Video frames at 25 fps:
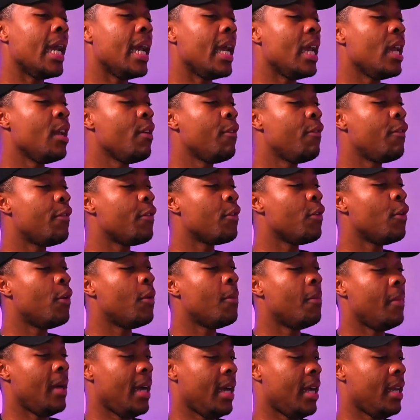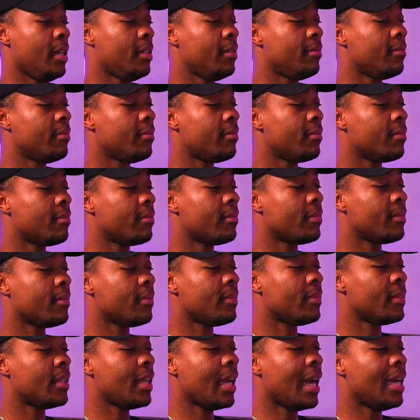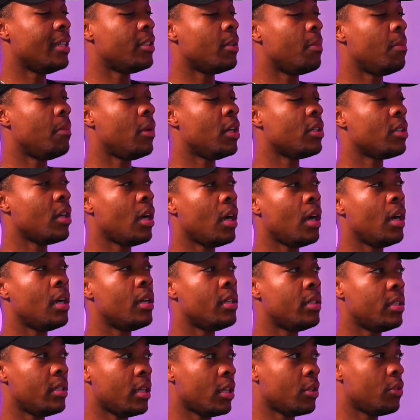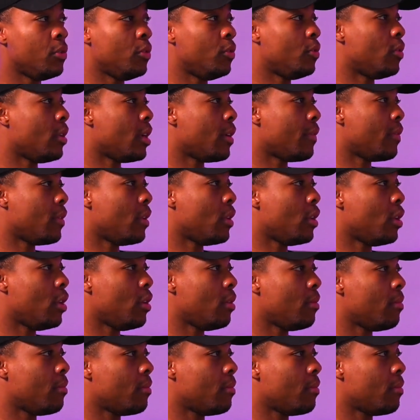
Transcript: If your man has a much higher sexual drive than you.